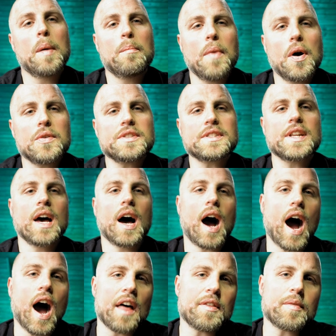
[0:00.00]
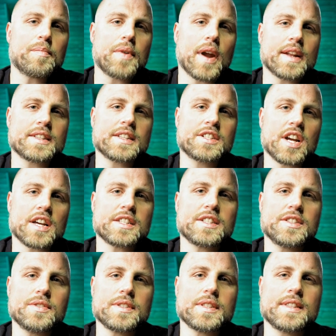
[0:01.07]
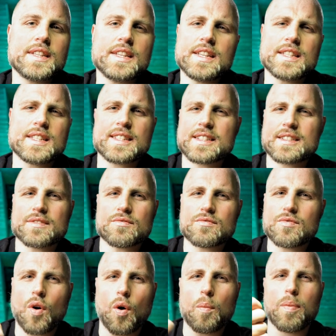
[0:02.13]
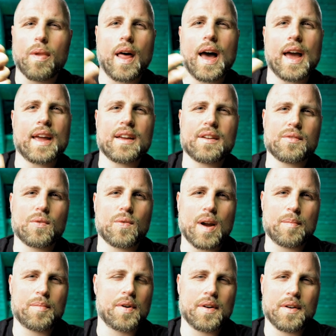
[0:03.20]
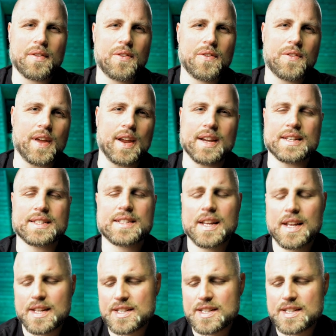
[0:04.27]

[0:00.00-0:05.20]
Most other brands just use these rope-like rubber things.